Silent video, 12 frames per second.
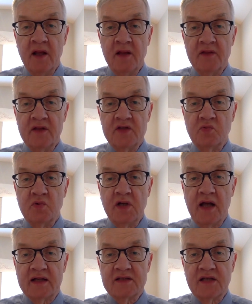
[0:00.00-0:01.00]
these
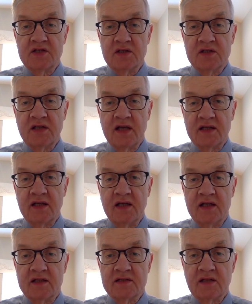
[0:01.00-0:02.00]
relaxation
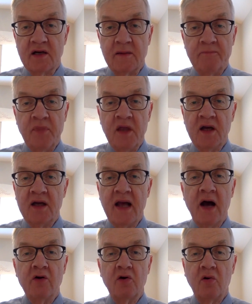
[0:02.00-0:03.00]
techniques
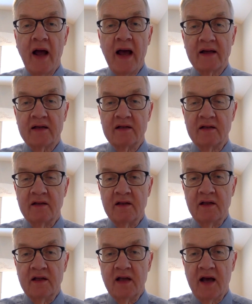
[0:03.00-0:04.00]
counteract
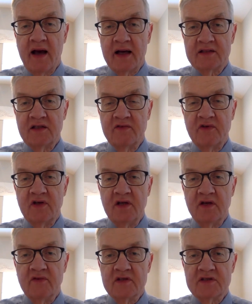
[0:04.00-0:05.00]
the activity
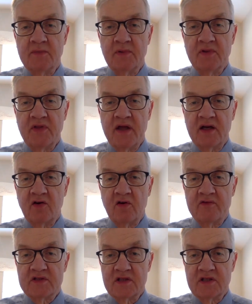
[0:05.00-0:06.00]
of the sympathetic
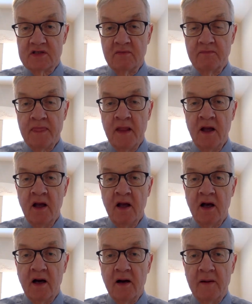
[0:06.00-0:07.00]
nervous system,
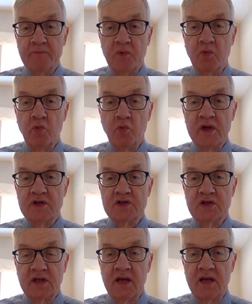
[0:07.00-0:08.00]

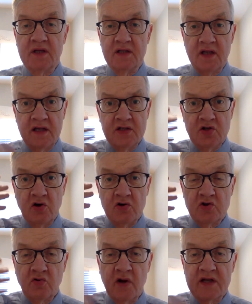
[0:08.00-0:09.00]
which can be in turn
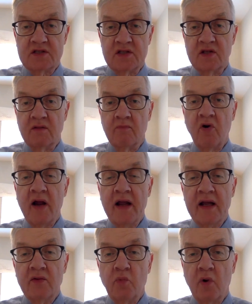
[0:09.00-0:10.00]
traced to the
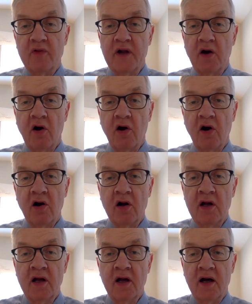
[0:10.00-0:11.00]
brain, where there
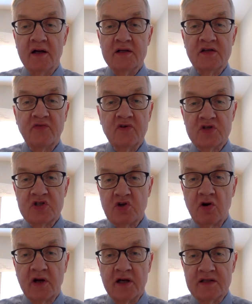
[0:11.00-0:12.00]
are different
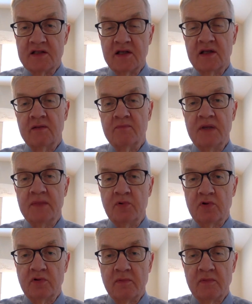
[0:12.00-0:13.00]
circuits in
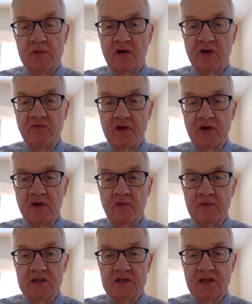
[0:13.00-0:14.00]
people suffering from
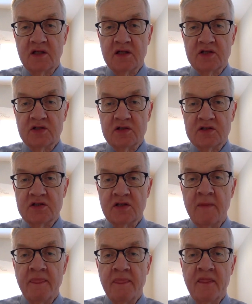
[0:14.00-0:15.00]
these conditions
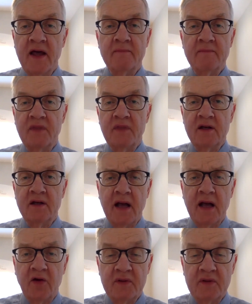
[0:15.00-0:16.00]
than
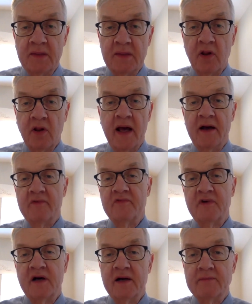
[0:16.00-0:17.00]
healthy people
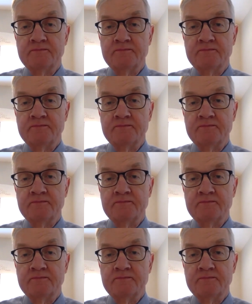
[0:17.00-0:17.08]
have.